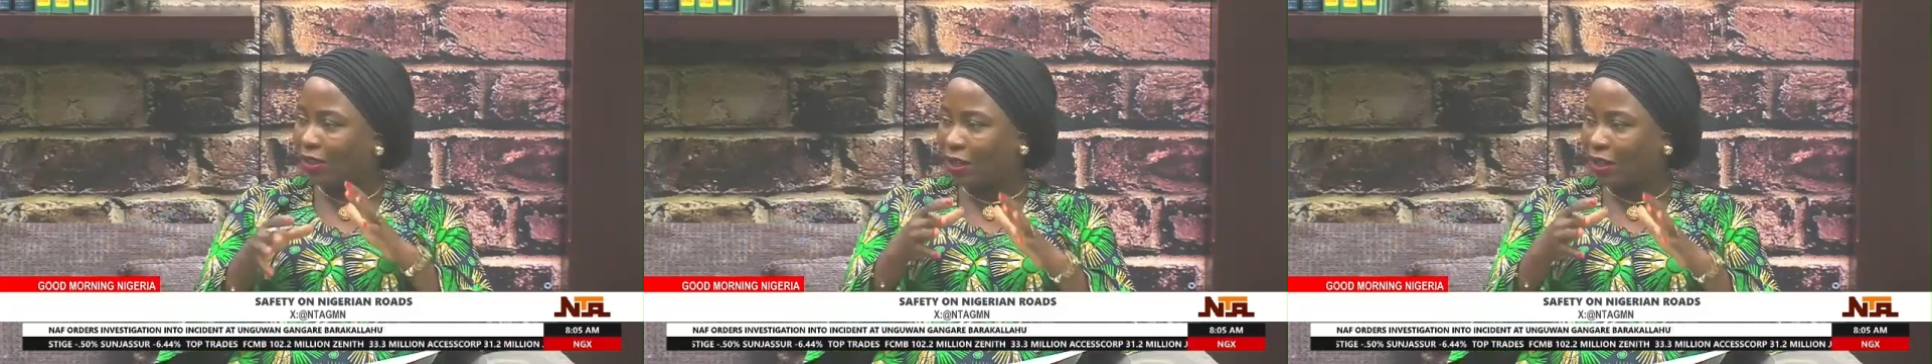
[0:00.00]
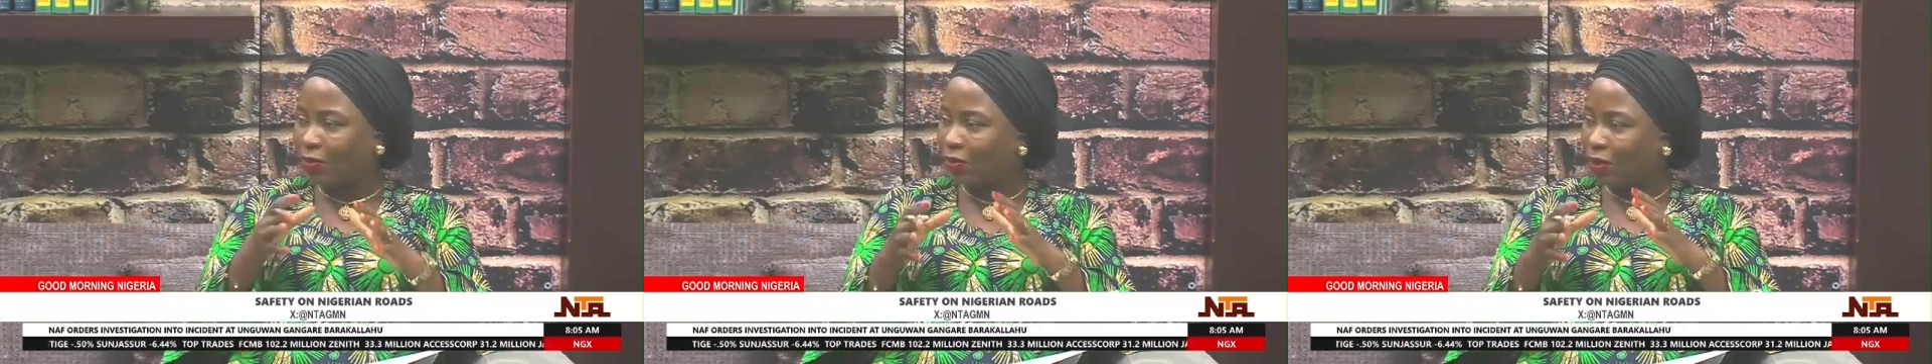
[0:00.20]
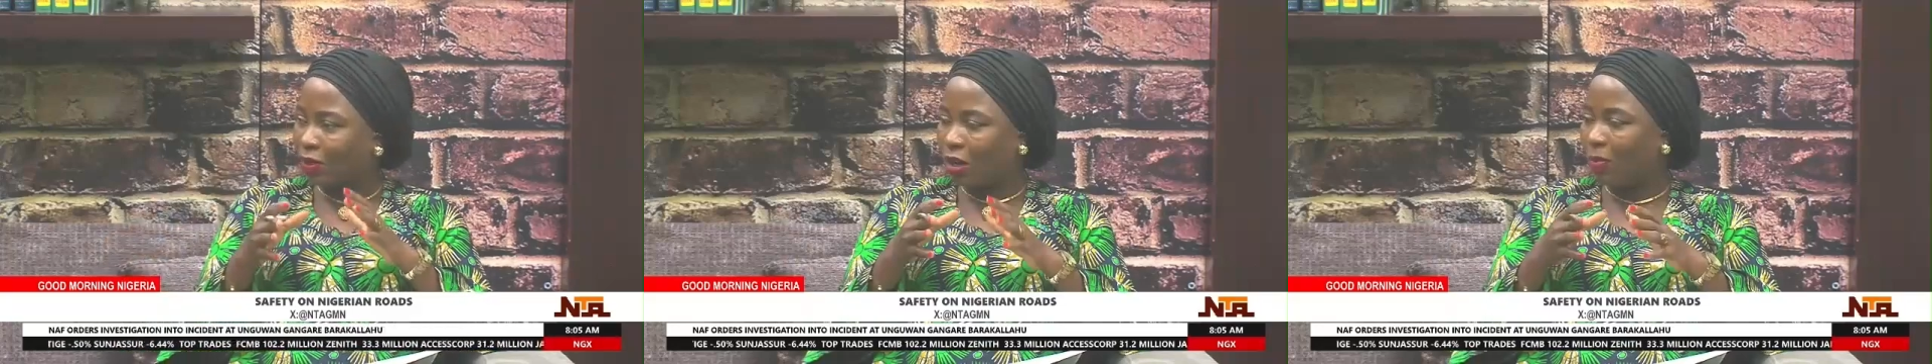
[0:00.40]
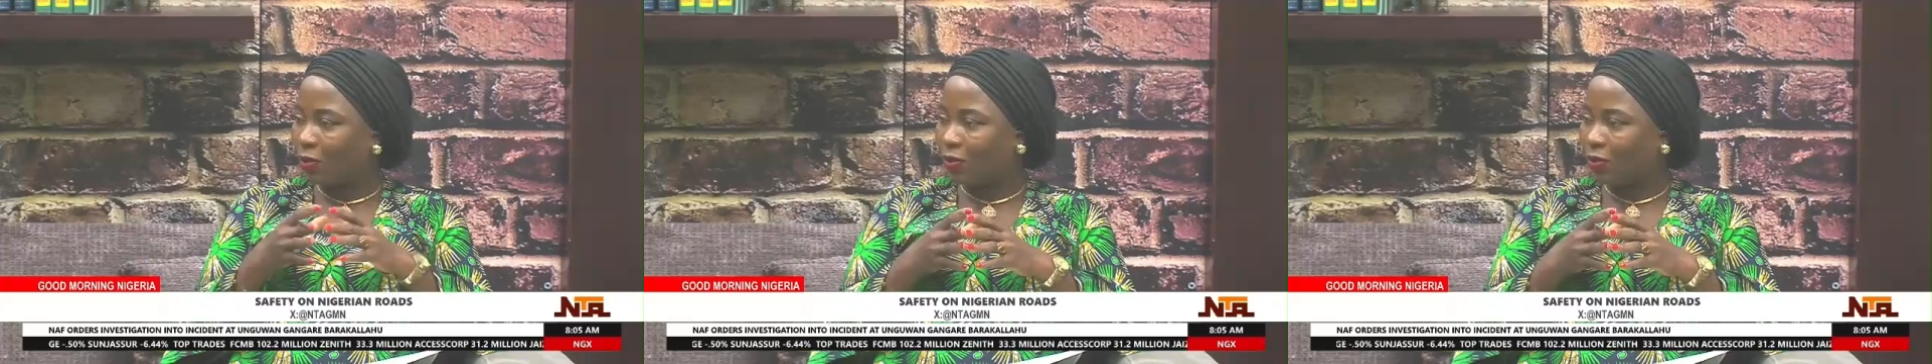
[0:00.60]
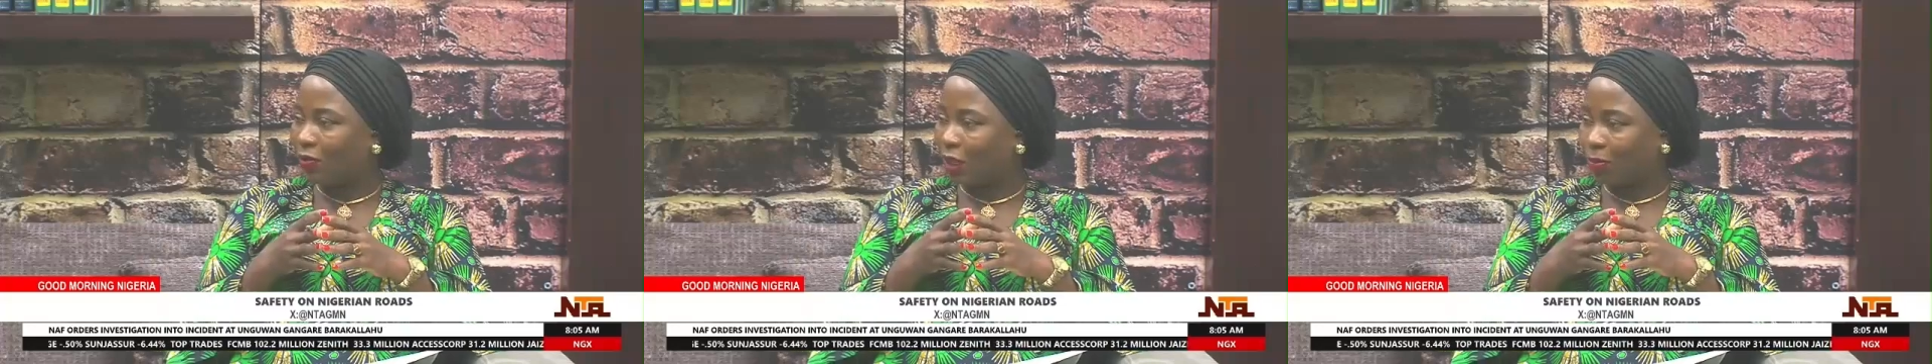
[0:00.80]
that would come out
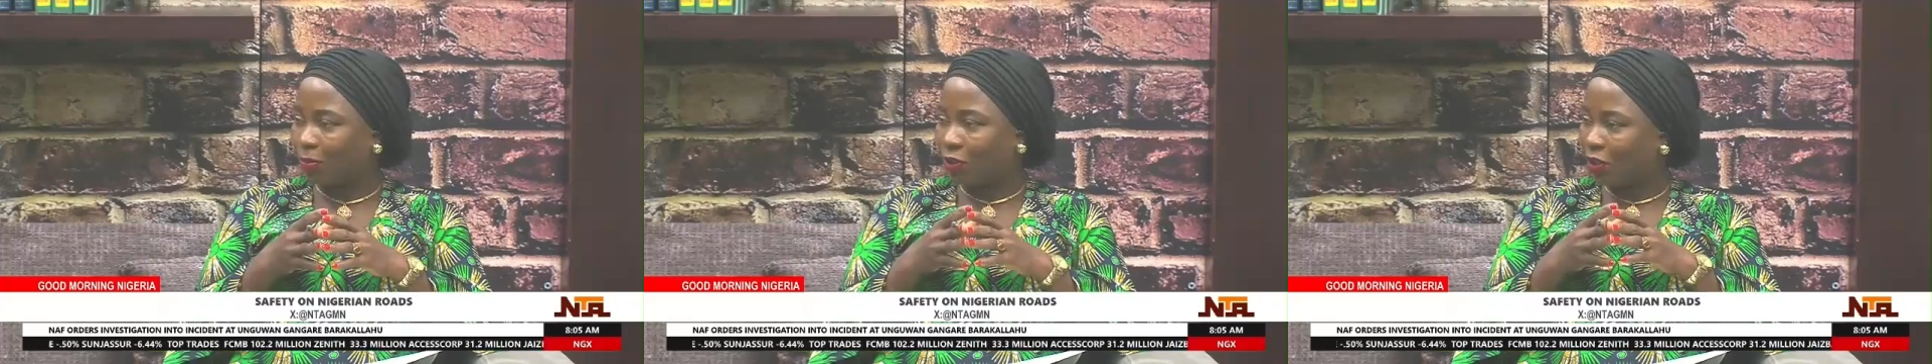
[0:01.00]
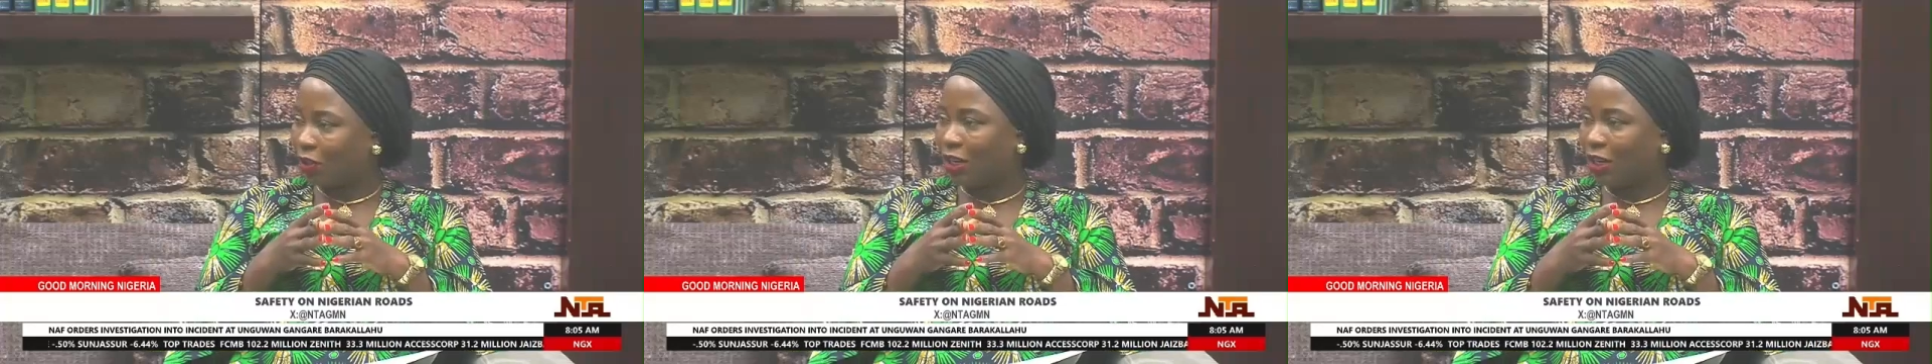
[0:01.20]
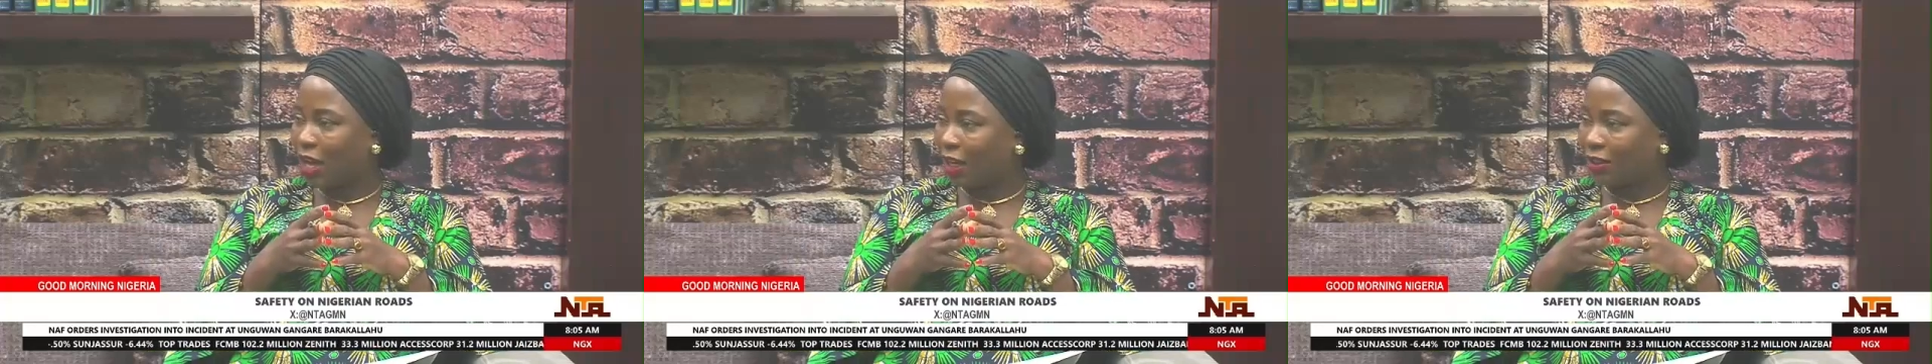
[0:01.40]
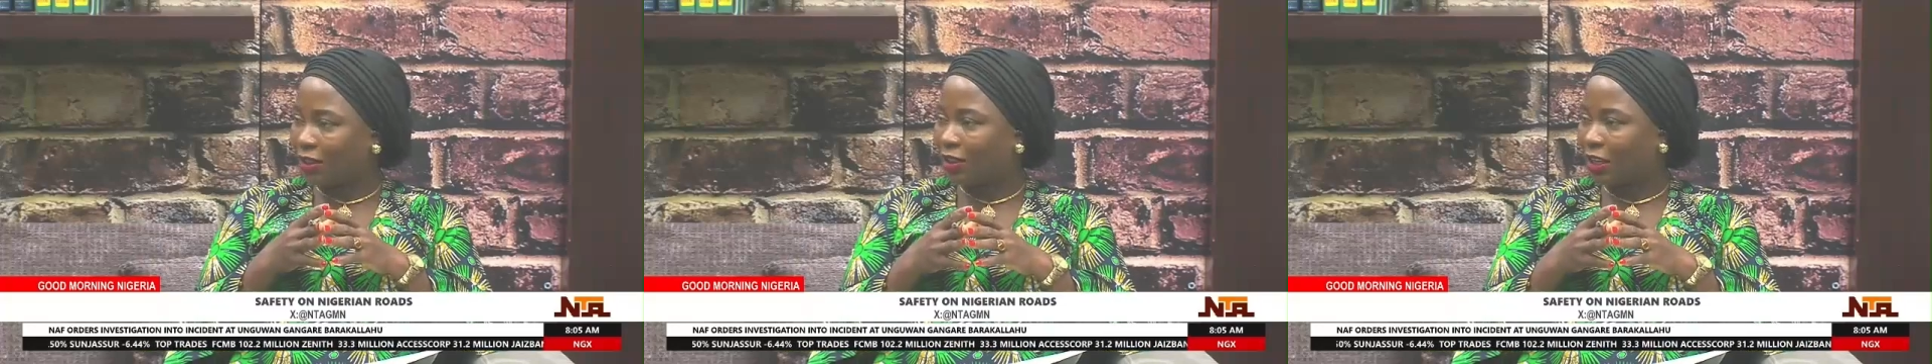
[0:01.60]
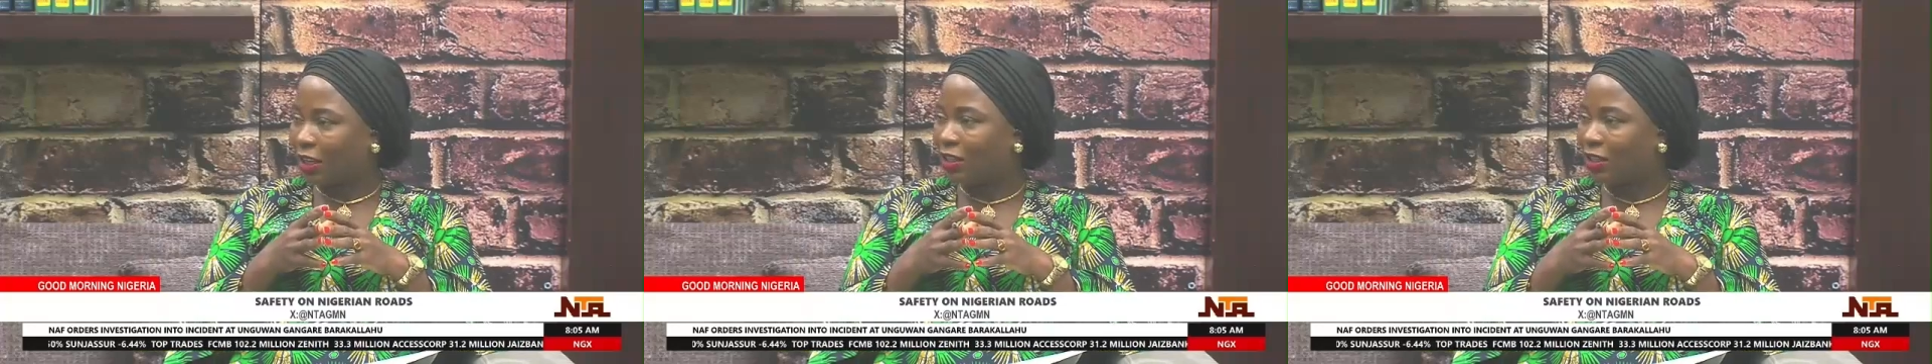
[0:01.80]
of that particular
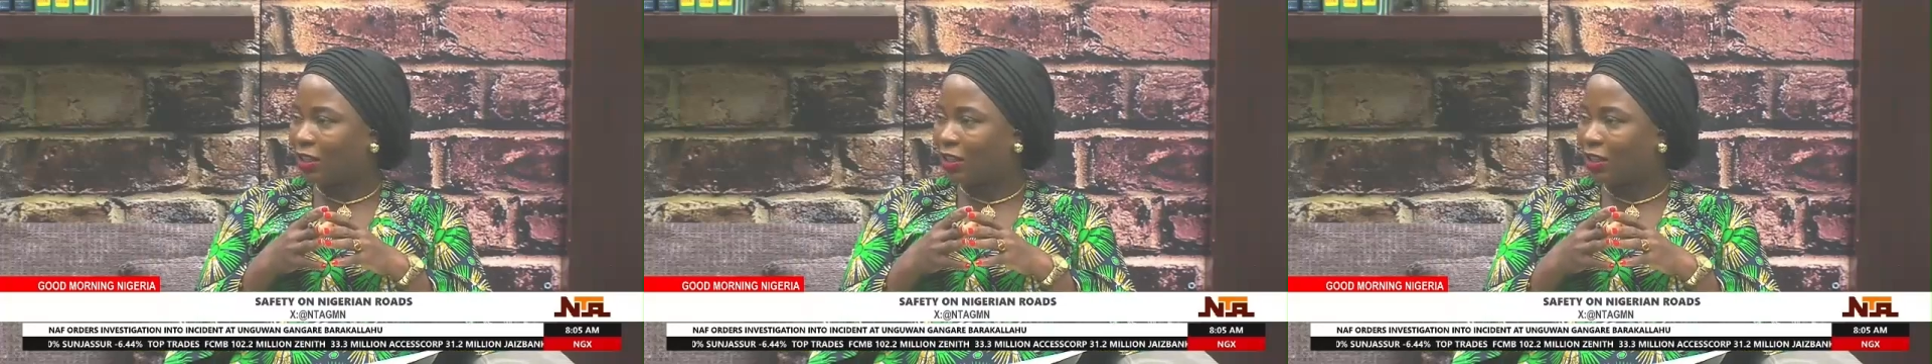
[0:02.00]
accident.